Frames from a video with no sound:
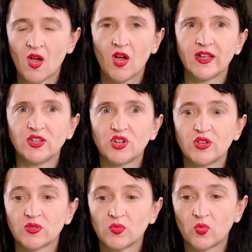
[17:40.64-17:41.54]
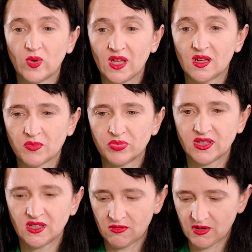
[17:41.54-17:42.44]
And you know that we
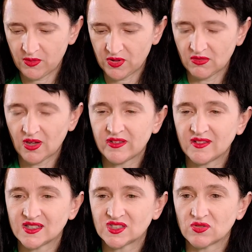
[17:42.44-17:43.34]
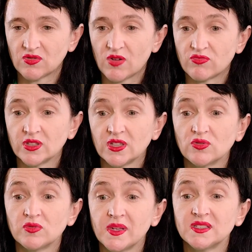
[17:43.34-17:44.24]
completely agree with you, and I think that's a really
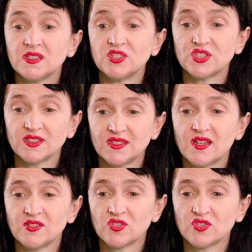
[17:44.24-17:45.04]
good message to send